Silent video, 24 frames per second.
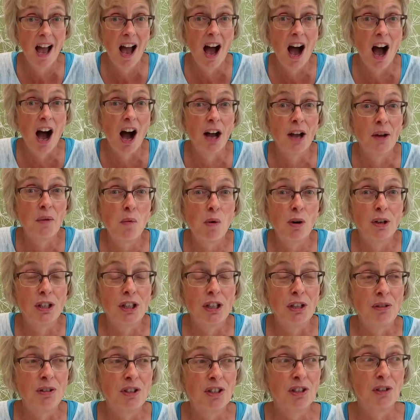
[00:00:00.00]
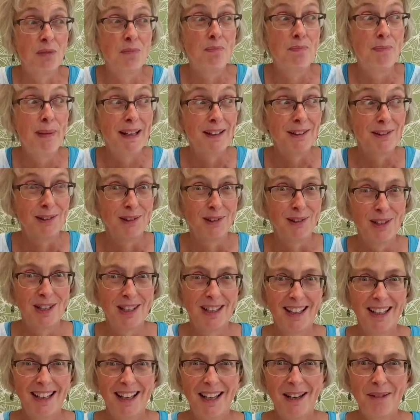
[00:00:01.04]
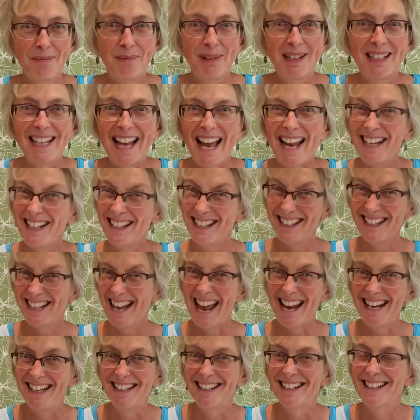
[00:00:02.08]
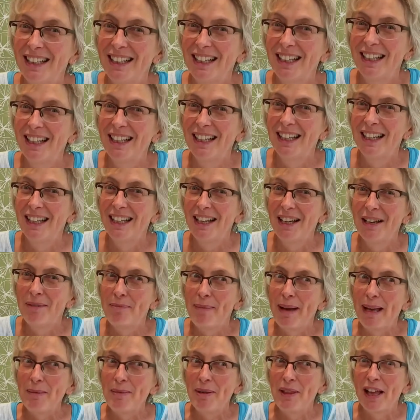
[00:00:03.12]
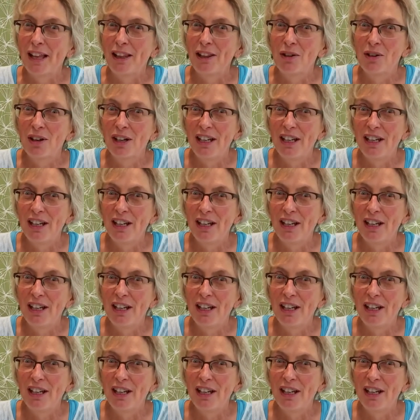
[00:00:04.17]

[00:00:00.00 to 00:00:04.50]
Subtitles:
I want you to build pretend tents. Maybe they'll look a